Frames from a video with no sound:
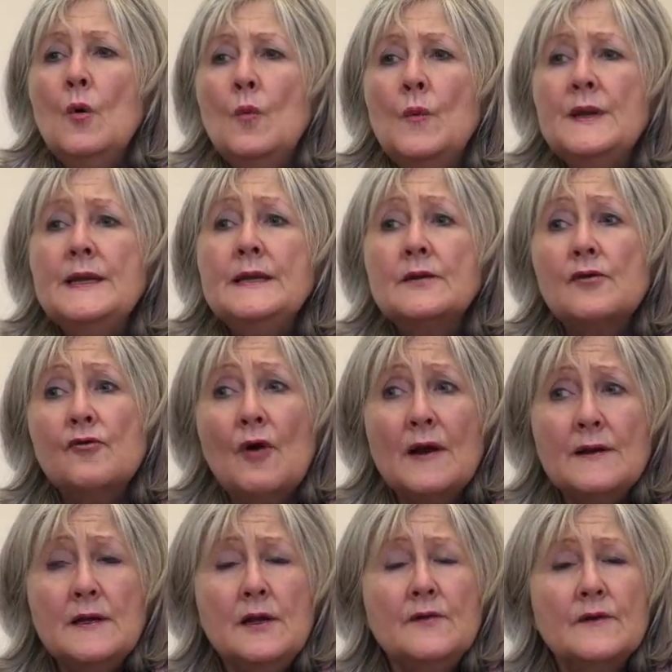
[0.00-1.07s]
We need a
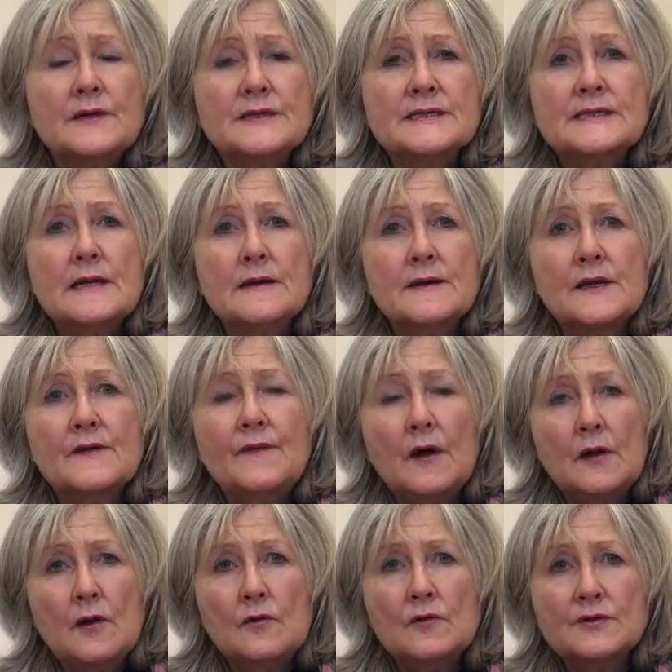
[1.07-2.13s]
granular understanding of
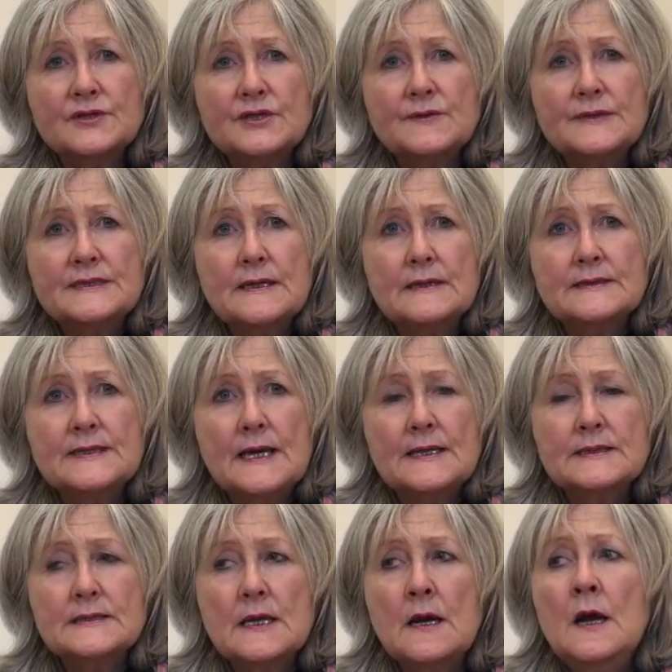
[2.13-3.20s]
our local suicide
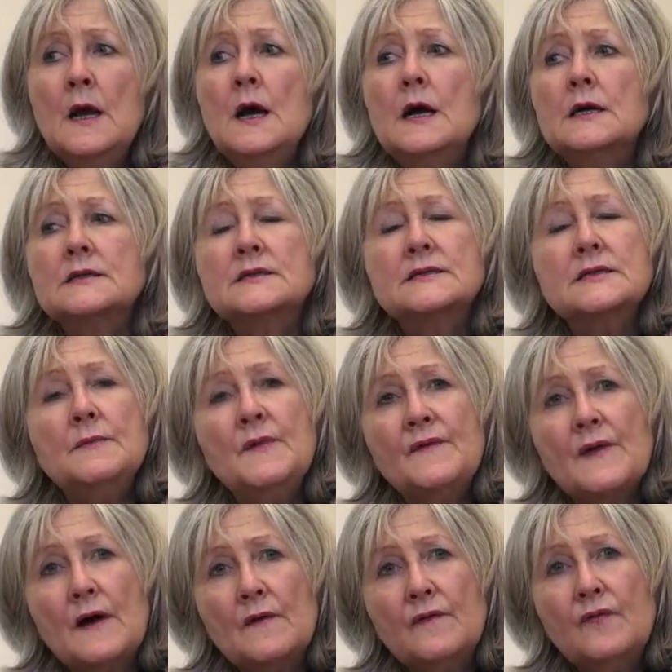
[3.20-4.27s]
data, and some of
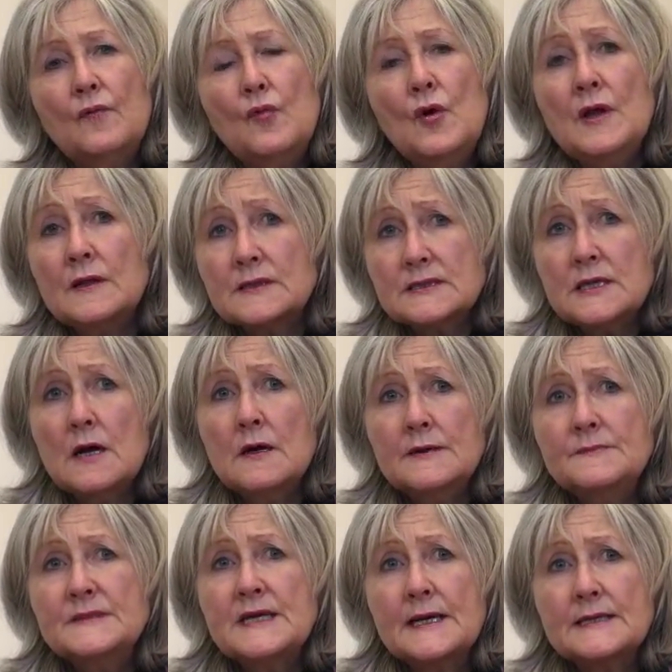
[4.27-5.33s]
that from
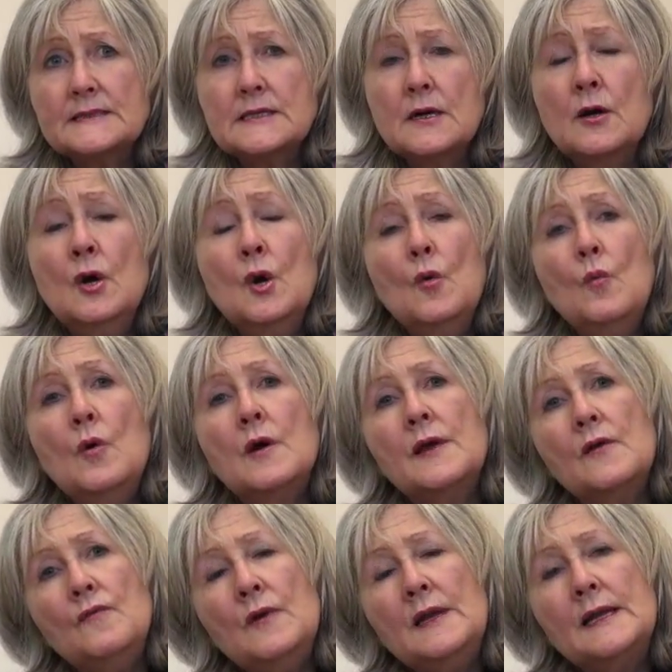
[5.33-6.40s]
real-time data,
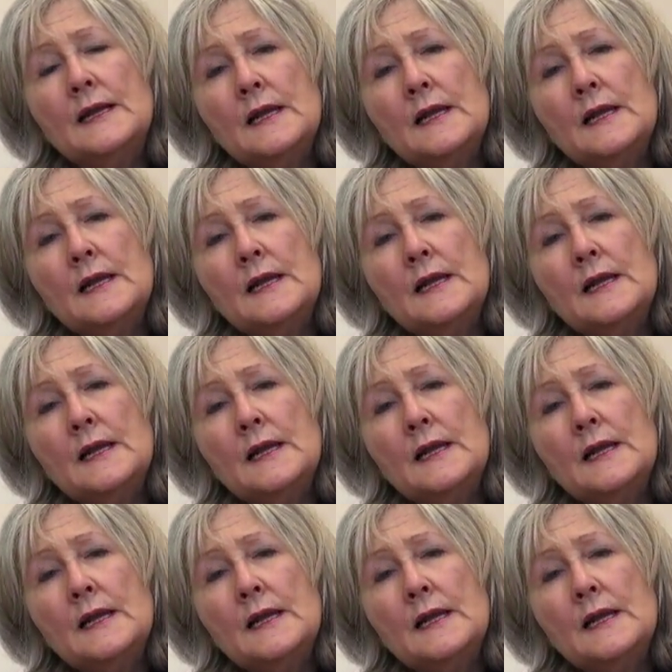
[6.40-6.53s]
working really